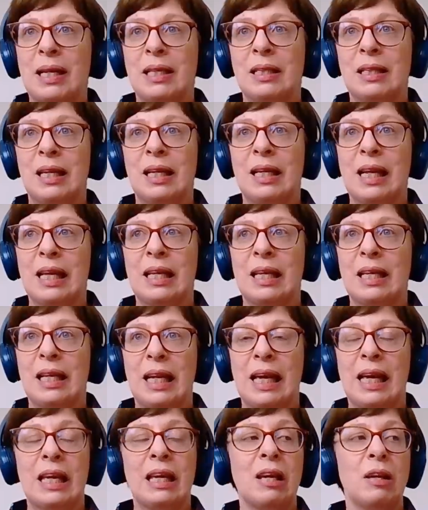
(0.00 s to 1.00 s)

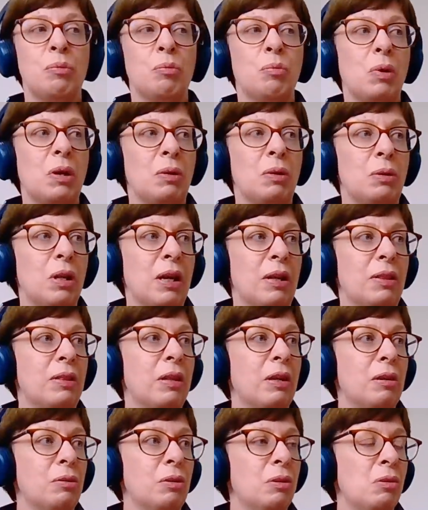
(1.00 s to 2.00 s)
independently. And
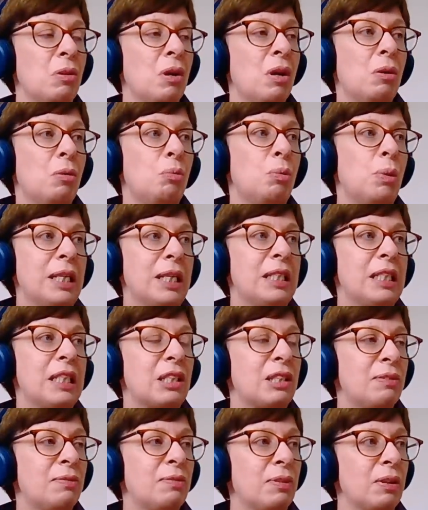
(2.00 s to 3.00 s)
though
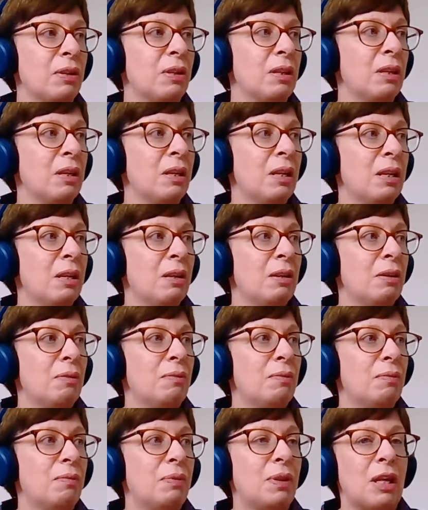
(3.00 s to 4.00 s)
wages for
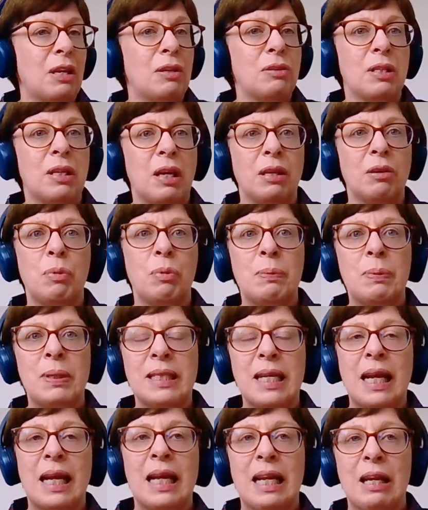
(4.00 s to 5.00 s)
those kind of
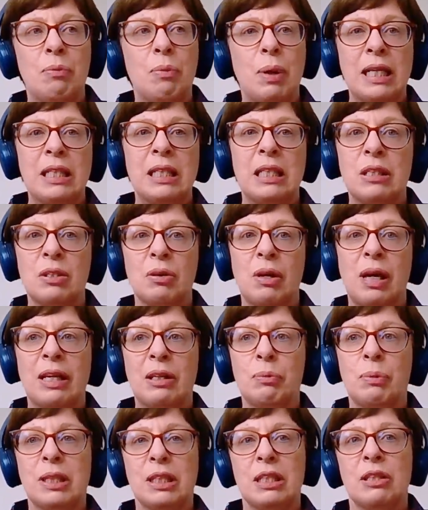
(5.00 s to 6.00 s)
women, daily wages or
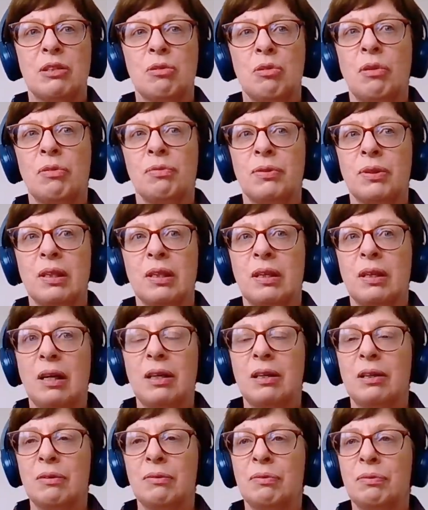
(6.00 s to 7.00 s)
annual wages, are often
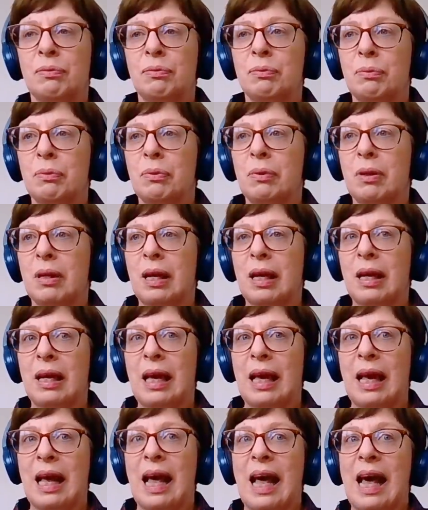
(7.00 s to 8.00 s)
kind of
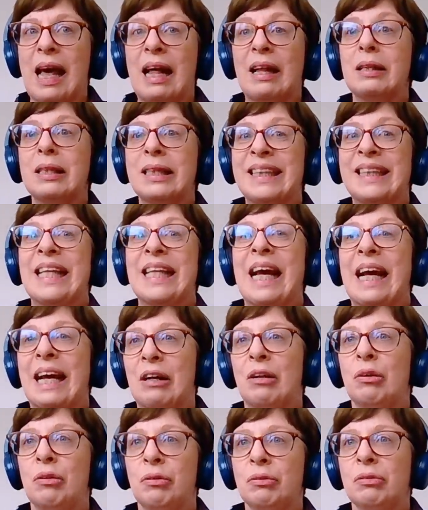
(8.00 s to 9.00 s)
held
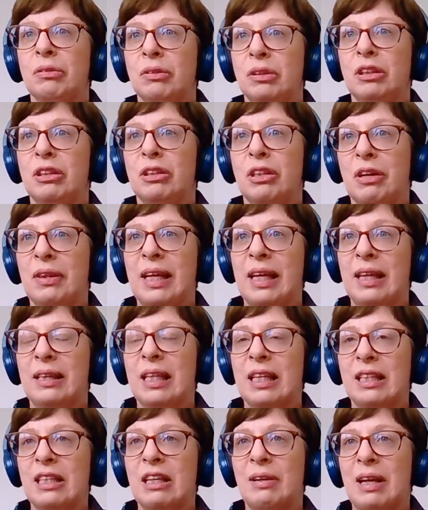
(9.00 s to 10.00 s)
down. You know,
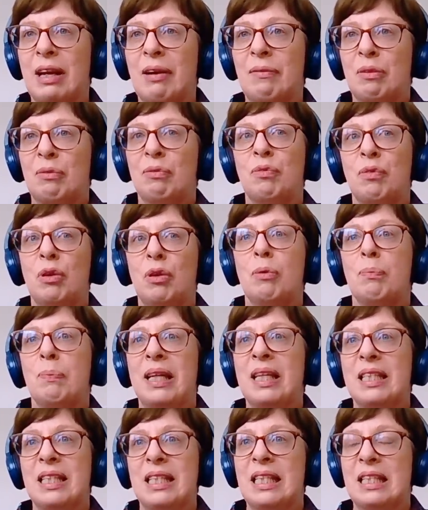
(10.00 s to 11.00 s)
they don't have the full
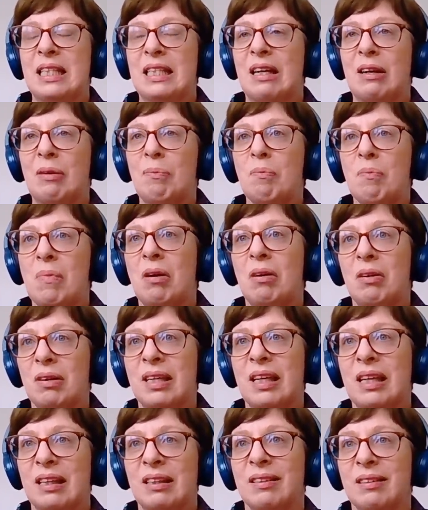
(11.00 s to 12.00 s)
ability to kind of
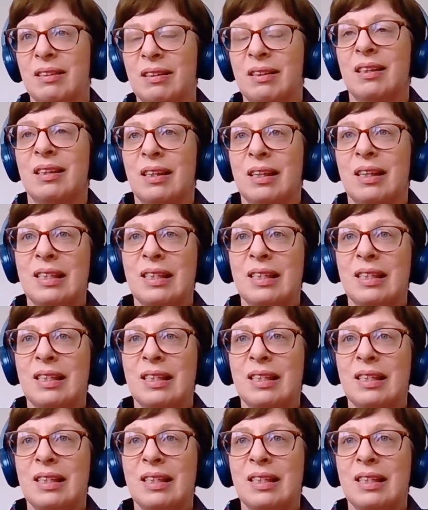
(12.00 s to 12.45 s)
market